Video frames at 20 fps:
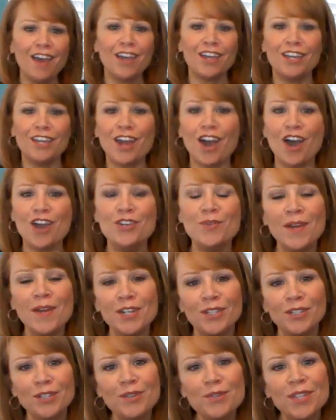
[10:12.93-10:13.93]
you know, you had
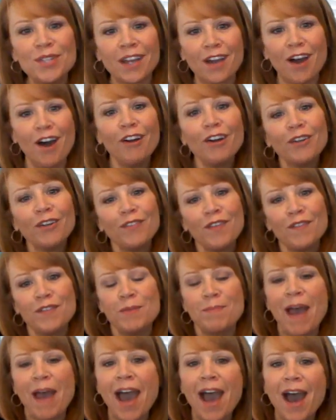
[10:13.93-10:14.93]
to lose like 150
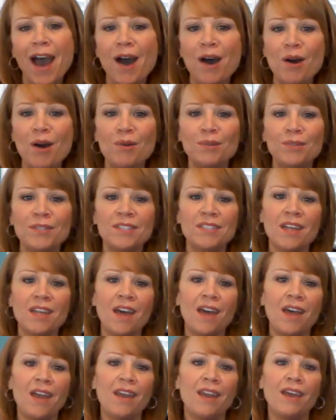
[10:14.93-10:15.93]
pounds
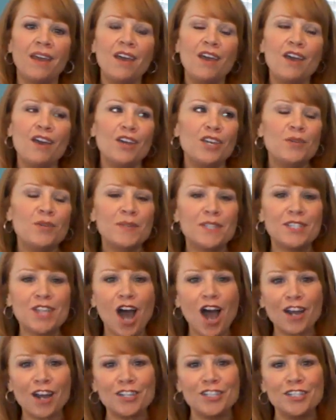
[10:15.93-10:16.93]
and you would
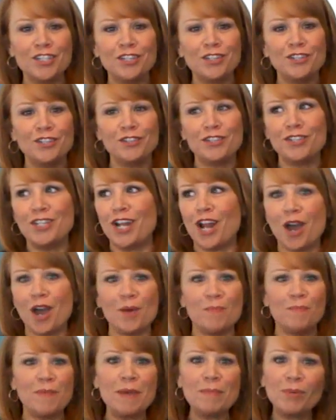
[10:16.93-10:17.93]
talk to, you know,
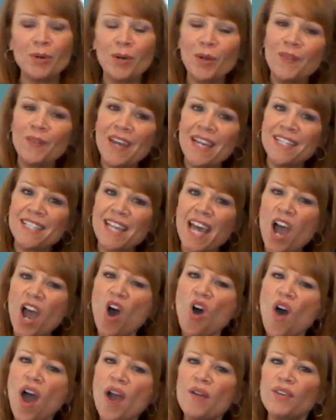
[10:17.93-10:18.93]
people and they'd say,
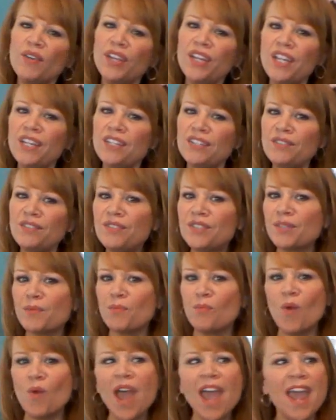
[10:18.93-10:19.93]
oh, I really need to lose
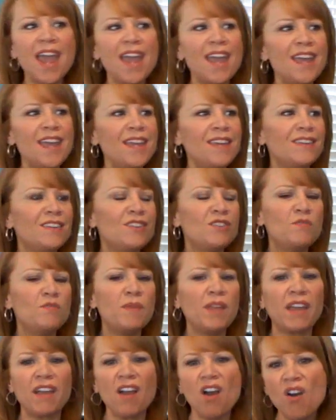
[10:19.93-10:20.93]
some weight. And you'd
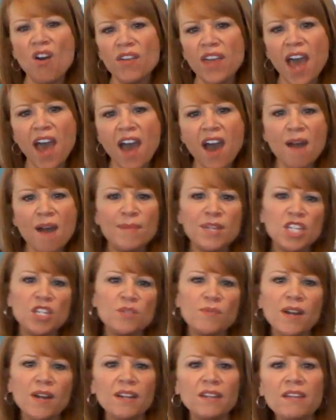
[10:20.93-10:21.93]
be like, oh, yeah, how much do you
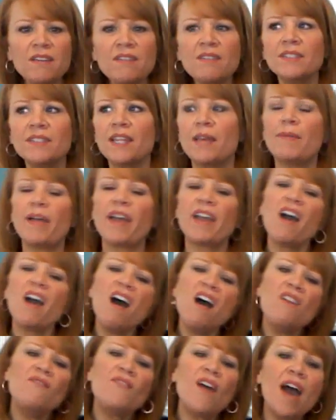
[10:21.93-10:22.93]
want to lose? And they'd be like,
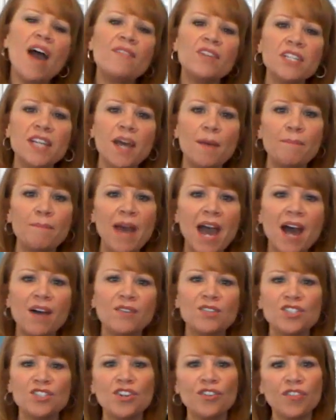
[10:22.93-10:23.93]
oh, 5 or 10
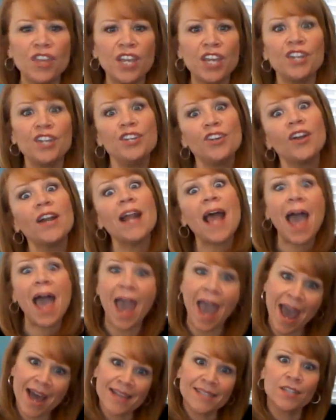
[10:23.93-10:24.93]
pounds. And you're thinking, you're an
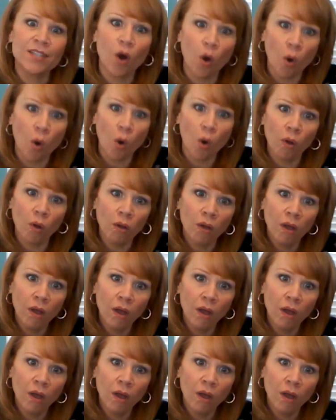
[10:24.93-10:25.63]
asshole.